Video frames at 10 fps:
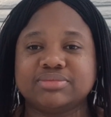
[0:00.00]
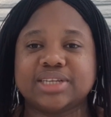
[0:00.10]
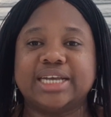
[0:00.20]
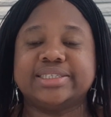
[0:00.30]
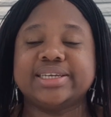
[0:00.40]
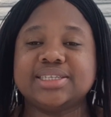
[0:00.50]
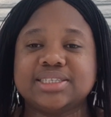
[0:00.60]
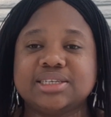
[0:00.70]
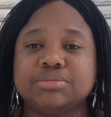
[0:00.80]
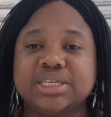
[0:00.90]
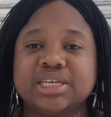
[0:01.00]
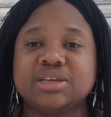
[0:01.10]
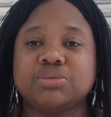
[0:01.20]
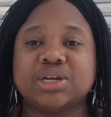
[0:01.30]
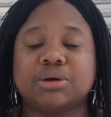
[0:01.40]
I said it in the
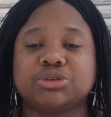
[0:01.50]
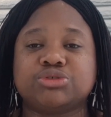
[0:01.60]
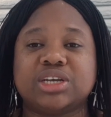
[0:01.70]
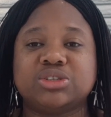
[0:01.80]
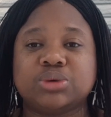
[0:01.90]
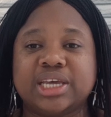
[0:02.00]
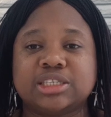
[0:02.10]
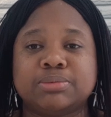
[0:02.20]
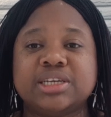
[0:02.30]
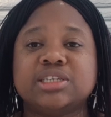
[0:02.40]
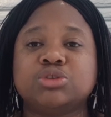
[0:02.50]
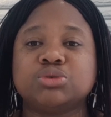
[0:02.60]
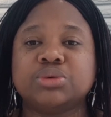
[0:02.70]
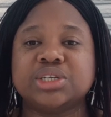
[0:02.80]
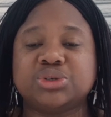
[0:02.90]
beginning when I was trying to explain the
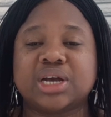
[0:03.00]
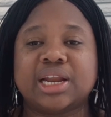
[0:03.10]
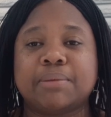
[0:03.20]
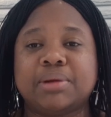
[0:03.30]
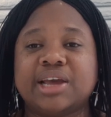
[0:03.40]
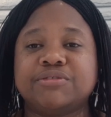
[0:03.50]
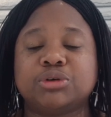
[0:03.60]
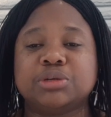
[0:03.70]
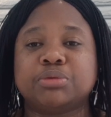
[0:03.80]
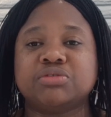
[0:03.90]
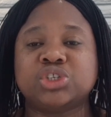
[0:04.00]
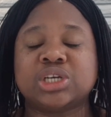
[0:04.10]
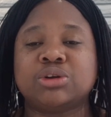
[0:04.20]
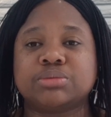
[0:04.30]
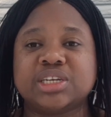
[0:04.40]
2 ways you can apply for the
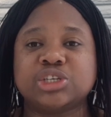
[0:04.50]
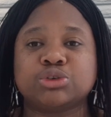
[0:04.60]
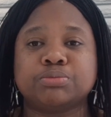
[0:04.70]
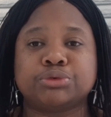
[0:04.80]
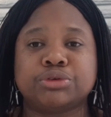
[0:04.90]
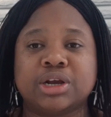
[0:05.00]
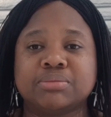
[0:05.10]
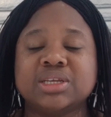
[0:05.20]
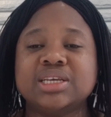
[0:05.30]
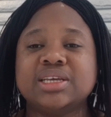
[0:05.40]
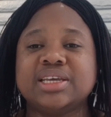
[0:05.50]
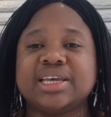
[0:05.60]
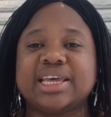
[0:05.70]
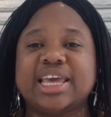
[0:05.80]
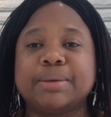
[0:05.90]
provincial nomination program.
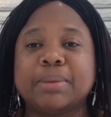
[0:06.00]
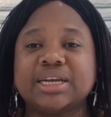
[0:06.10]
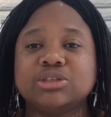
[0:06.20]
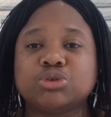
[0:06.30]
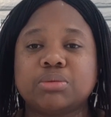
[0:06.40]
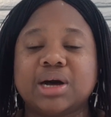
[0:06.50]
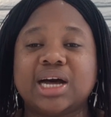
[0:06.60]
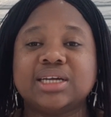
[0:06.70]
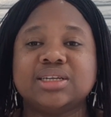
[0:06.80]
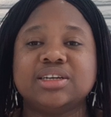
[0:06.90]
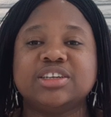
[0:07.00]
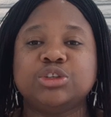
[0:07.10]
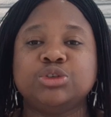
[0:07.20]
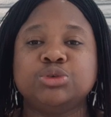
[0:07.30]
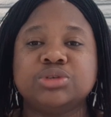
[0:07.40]
In Manitoba,
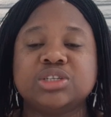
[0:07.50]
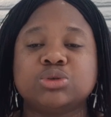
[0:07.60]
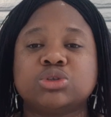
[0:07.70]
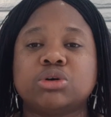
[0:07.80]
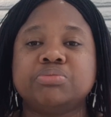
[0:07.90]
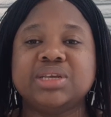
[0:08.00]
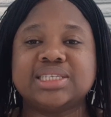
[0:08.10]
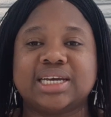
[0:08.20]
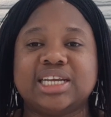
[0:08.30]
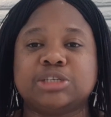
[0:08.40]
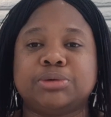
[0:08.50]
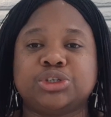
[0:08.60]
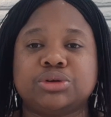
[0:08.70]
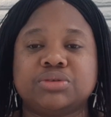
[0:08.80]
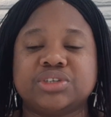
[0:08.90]
you need to submit an
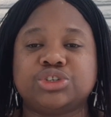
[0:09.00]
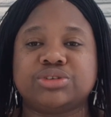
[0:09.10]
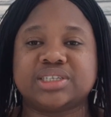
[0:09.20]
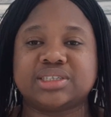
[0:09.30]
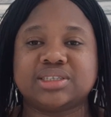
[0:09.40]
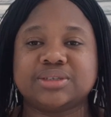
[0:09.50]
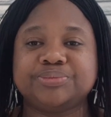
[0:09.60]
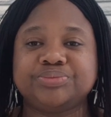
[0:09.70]
expression of interest.